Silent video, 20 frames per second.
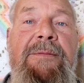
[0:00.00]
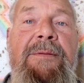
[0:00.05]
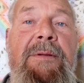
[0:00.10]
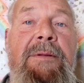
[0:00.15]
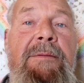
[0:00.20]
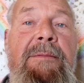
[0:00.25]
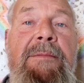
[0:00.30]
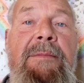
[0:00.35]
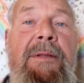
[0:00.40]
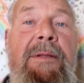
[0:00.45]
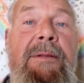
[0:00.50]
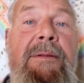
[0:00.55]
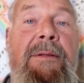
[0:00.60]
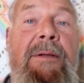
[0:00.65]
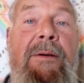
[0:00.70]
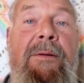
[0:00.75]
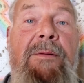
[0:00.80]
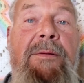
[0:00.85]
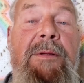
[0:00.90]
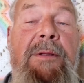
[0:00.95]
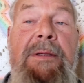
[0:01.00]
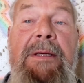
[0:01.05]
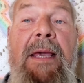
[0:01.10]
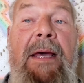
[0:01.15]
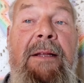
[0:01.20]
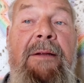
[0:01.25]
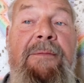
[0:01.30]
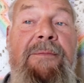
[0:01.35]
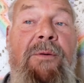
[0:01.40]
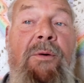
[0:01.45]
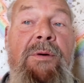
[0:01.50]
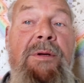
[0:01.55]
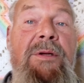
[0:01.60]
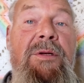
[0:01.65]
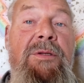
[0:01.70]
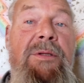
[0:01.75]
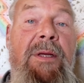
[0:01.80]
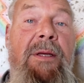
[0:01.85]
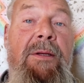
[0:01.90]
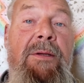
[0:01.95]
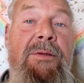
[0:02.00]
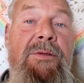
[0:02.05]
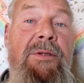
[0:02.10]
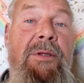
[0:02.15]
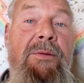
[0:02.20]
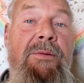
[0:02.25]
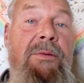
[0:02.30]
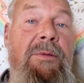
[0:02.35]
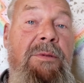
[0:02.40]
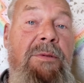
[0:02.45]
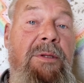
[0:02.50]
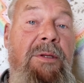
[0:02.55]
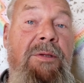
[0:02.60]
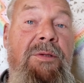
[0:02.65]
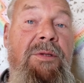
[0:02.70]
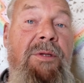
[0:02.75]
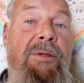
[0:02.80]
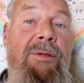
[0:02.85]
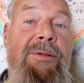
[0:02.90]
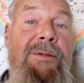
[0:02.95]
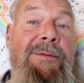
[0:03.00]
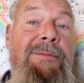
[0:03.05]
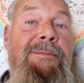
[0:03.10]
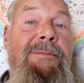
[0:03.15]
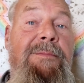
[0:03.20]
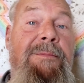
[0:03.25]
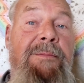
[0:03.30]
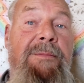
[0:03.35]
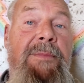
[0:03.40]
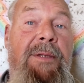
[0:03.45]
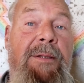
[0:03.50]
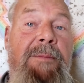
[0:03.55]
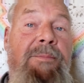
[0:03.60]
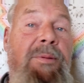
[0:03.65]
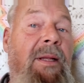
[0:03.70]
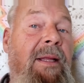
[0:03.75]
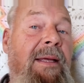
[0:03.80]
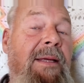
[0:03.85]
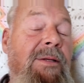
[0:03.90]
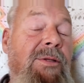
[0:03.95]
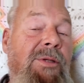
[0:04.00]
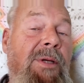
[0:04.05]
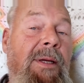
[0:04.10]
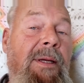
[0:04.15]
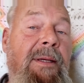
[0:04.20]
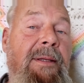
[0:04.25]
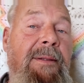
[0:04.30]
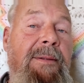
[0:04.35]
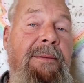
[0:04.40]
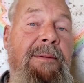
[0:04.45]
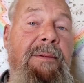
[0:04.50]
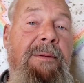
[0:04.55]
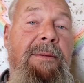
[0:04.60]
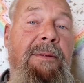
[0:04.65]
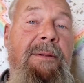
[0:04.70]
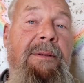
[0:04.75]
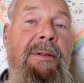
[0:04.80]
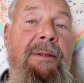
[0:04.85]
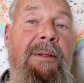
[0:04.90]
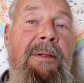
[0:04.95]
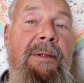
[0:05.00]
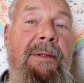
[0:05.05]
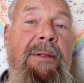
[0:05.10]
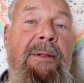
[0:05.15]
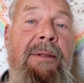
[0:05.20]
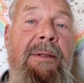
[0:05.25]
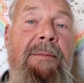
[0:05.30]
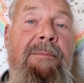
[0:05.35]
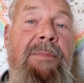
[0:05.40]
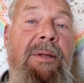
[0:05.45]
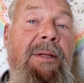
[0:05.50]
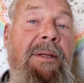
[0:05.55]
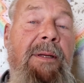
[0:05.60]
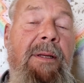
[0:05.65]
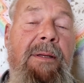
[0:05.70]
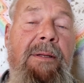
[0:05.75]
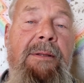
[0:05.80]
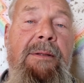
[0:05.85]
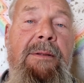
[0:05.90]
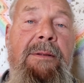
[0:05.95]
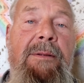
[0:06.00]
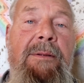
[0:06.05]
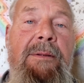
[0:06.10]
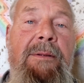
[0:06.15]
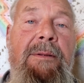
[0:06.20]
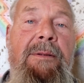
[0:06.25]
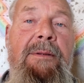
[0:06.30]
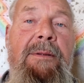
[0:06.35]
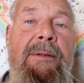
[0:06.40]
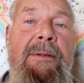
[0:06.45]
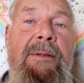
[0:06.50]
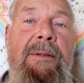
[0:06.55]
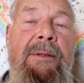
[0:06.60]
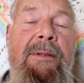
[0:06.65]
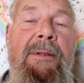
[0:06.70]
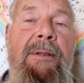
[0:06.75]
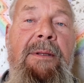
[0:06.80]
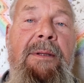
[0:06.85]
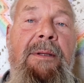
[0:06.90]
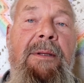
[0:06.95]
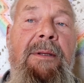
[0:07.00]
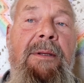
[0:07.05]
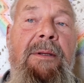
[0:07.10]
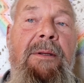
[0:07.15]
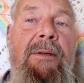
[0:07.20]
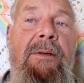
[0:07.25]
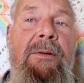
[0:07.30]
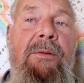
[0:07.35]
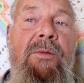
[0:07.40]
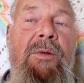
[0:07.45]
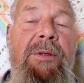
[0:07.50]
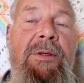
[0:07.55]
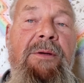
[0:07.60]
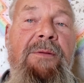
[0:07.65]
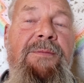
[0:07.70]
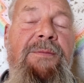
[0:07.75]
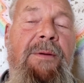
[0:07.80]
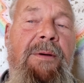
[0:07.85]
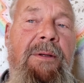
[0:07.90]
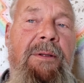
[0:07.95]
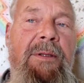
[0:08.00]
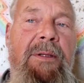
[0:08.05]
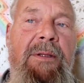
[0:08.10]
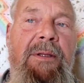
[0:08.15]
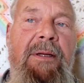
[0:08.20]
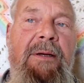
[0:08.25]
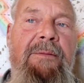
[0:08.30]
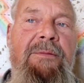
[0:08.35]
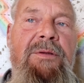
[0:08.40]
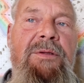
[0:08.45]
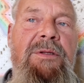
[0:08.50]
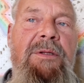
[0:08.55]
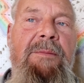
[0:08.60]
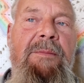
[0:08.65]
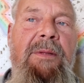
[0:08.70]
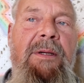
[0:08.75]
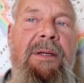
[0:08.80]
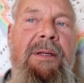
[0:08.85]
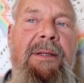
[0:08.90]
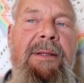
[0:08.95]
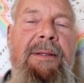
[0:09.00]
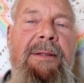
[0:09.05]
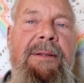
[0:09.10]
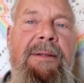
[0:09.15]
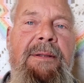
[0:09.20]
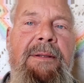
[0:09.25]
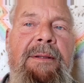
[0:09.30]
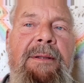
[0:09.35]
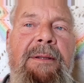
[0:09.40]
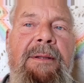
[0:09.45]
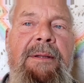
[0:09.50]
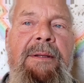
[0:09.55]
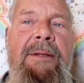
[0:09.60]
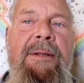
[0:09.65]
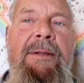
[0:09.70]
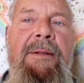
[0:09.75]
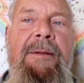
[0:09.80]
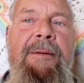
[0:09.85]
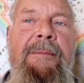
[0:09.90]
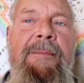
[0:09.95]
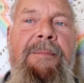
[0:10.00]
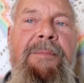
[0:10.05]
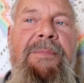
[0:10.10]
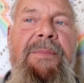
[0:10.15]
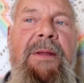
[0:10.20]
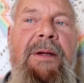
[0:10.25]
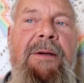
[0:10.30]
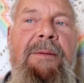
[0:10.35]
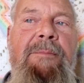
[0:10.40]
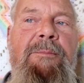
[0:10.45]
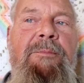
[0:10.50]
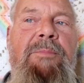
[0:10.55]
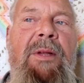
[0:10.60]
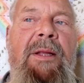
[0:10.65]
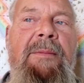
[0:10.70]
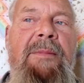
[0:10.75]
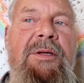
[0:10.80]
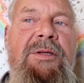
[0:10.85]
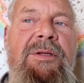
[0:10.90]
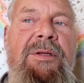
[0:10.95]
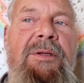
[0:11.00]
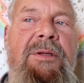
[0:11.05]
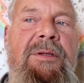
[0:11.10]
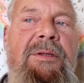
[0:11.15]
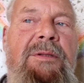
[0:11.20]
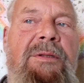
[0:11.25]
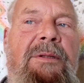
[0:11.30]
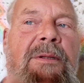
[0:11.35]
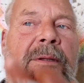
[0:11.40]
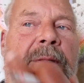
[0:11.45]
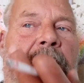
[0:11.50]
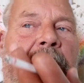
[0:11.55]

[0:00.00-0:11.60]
And on the California scale, she was considered a plain Jane. But no, when you fall in love with somebody, their blemishes.